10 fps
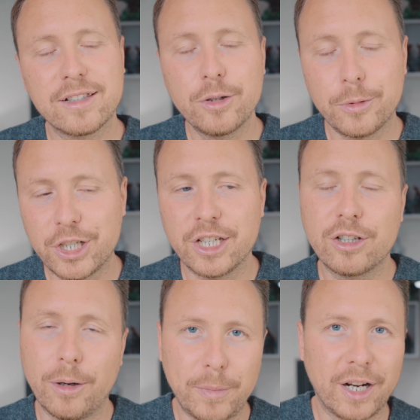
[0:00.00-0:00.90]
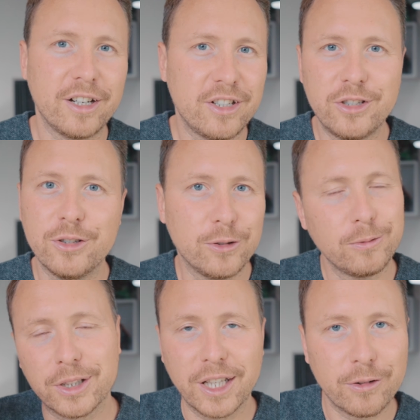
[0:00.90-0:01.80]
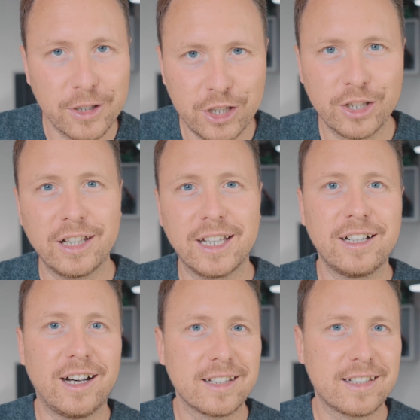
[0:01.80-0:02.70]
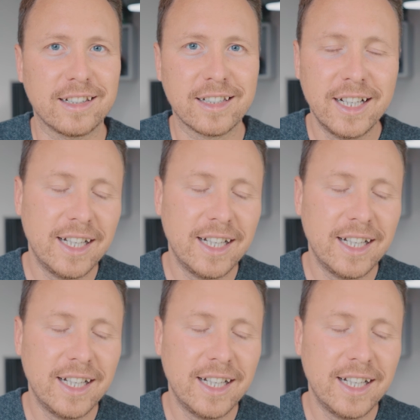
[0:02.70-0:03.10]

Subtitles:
super cheap compared to what they originally cost, and